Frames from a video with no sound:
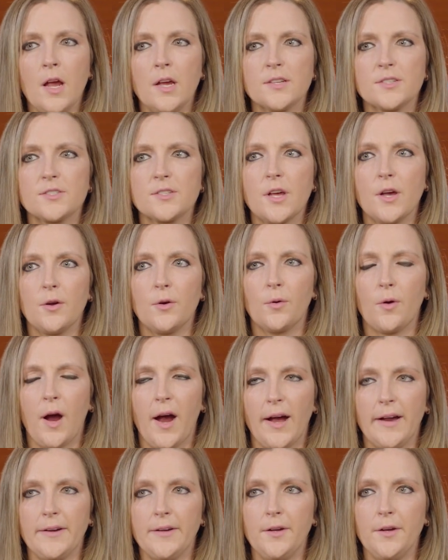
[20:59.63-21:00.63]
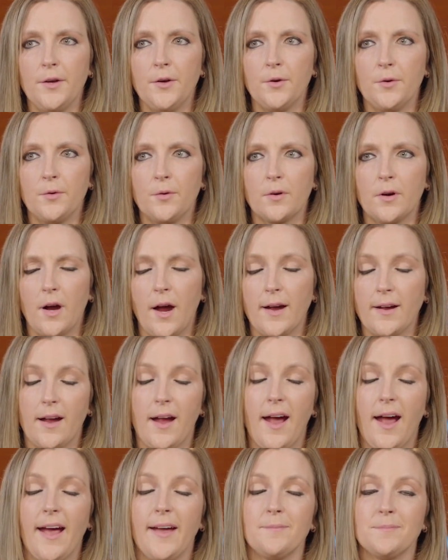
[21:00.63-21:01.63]
So I know
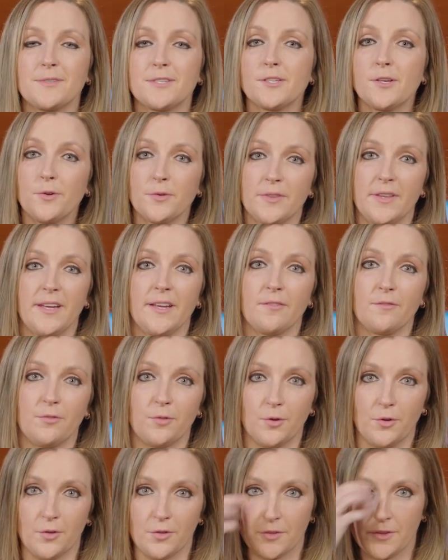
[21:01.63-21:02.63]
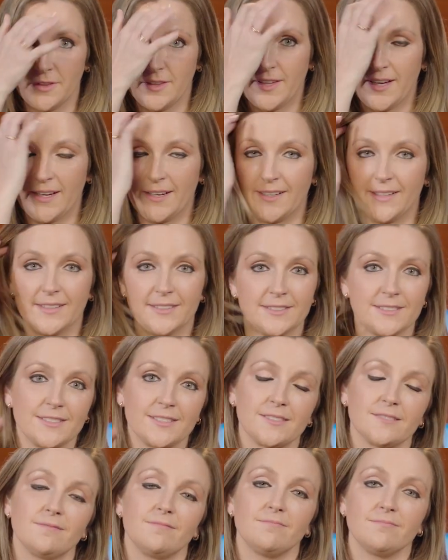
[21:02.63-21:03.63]
I'm so thankful that
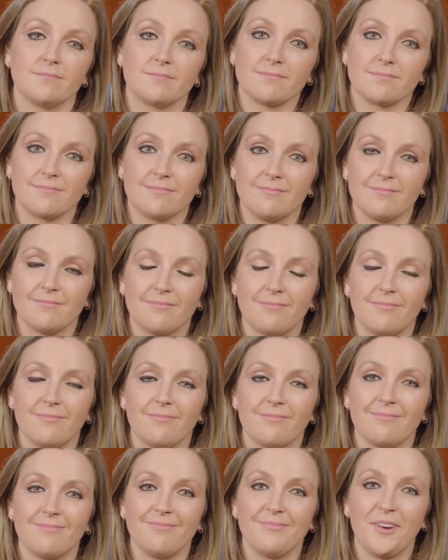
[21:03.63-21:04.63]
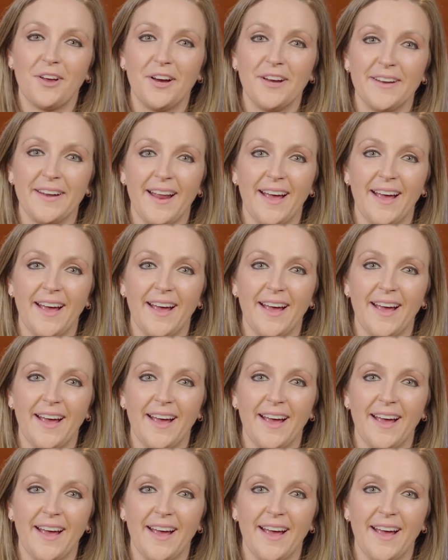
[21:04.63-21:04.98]
it's not